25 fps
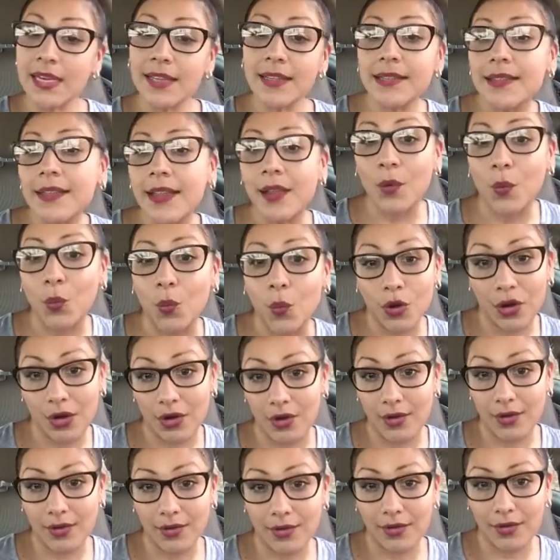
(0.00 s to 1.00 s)
didn't say a
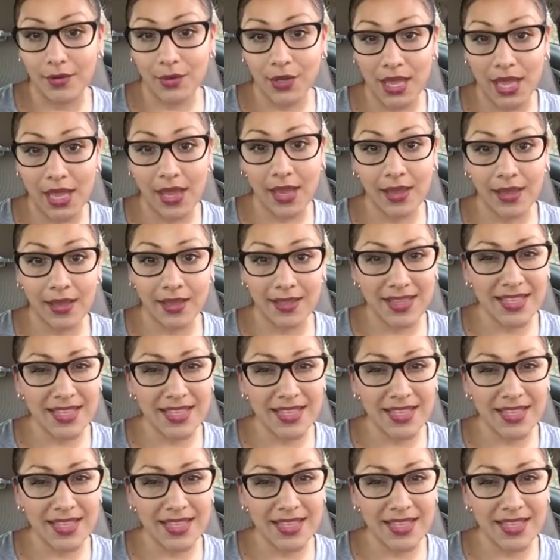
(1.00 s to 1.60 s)
word, okay?